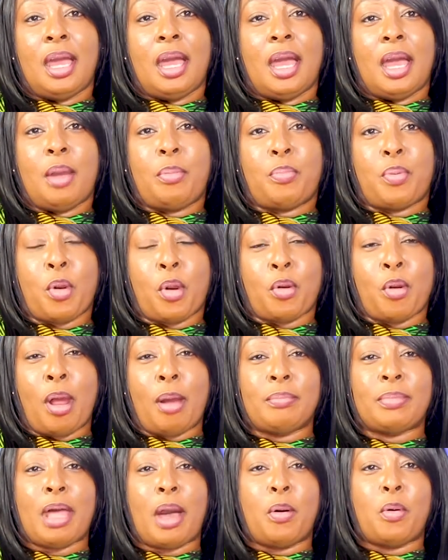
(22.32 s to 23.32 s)
a
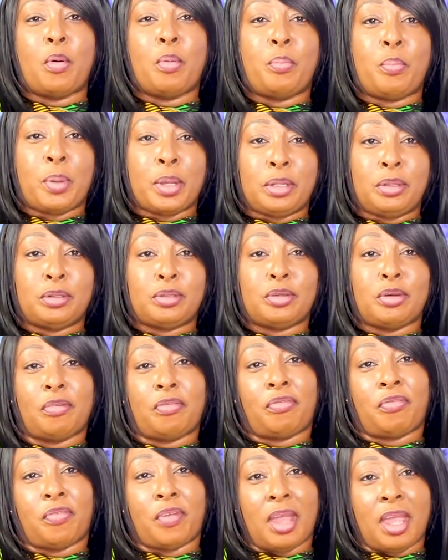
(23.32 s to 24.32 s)
program that will build your
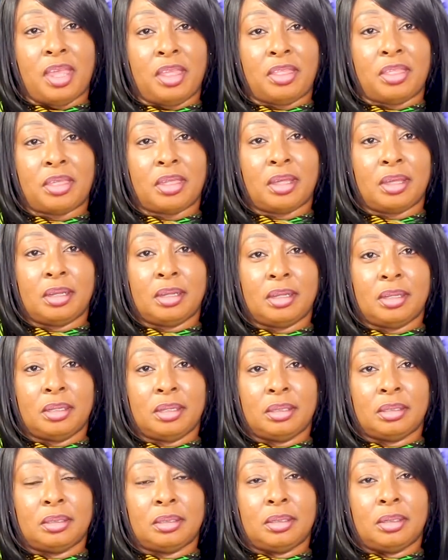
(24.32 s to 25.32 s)
faith,
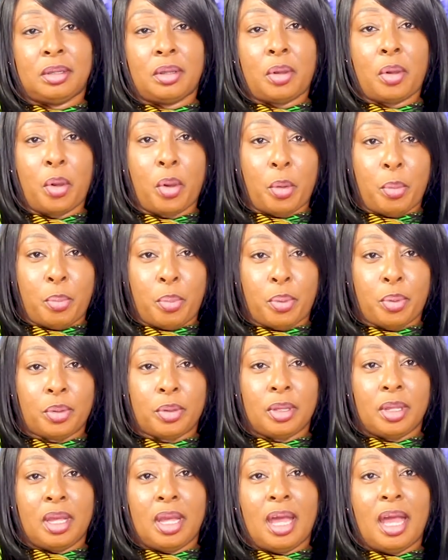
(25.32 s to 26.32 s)
hope,
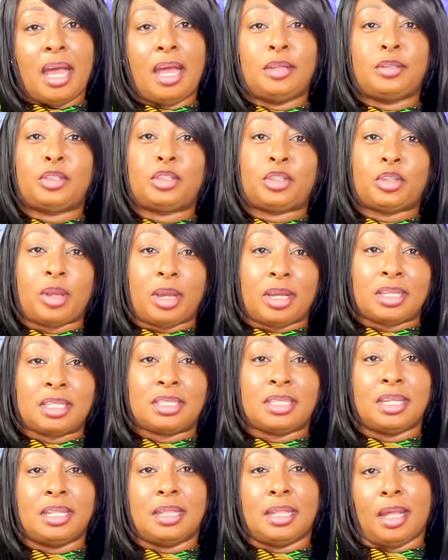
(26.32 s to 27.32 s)
and
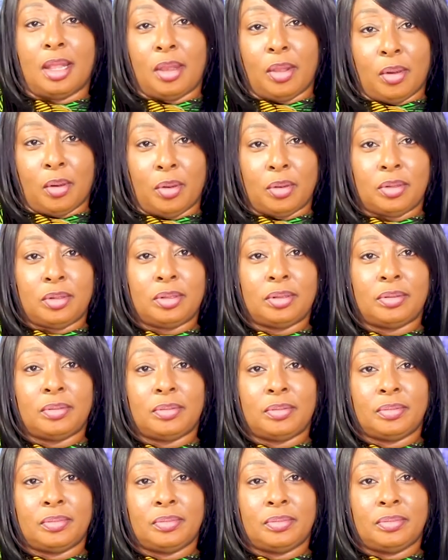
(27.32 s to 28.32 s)
trust in the Lord.
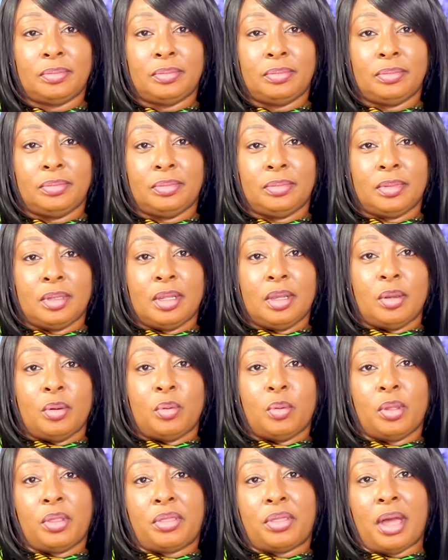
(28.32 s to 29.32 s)

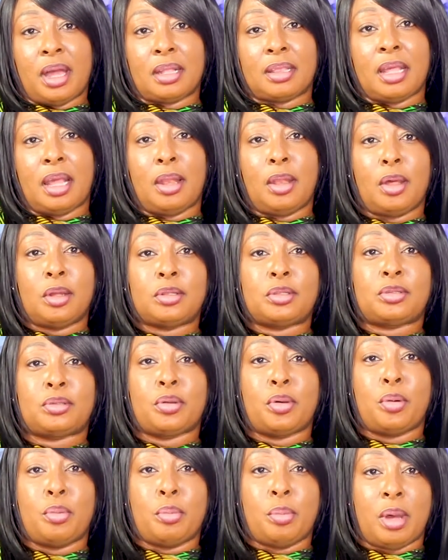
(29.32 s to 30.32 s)
We thank the Lord
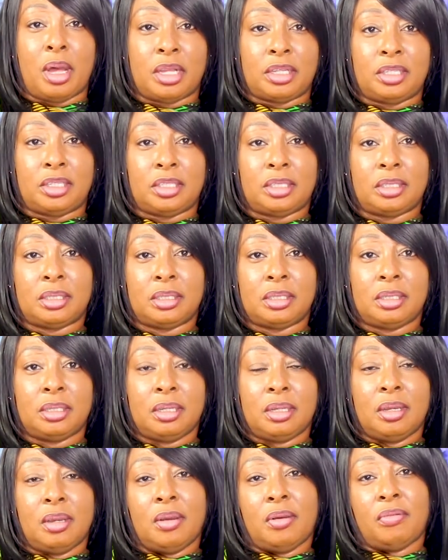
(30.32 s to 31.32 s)
so much
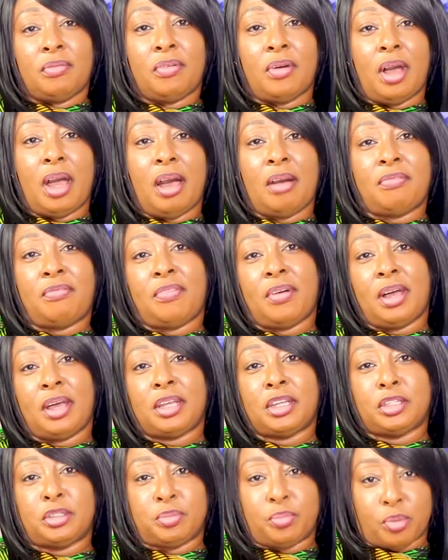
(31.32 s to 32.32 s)
for how far
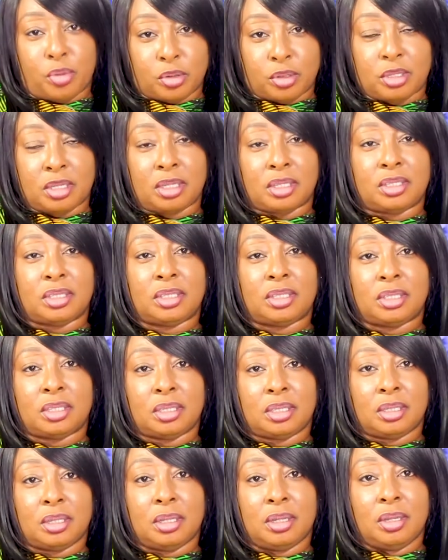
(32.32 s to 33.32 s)
He's brought us.
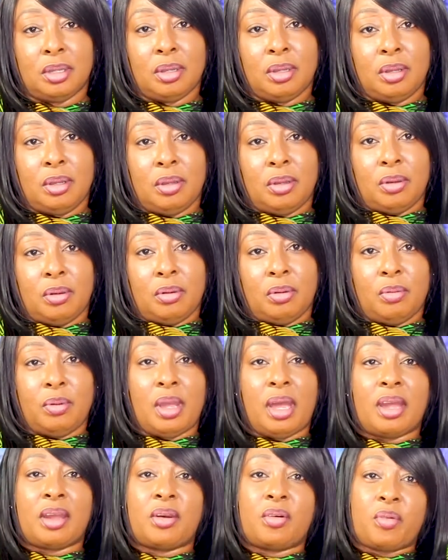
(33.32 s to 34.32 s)
We
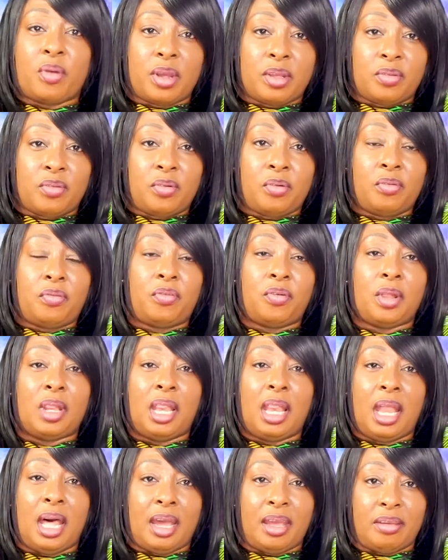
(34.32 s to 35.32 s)
are grateful for
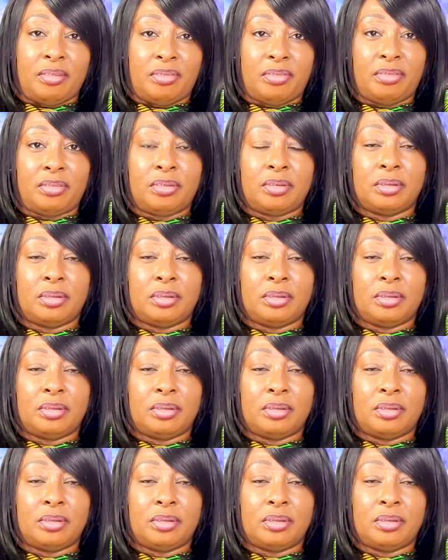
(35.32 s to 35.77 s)
life.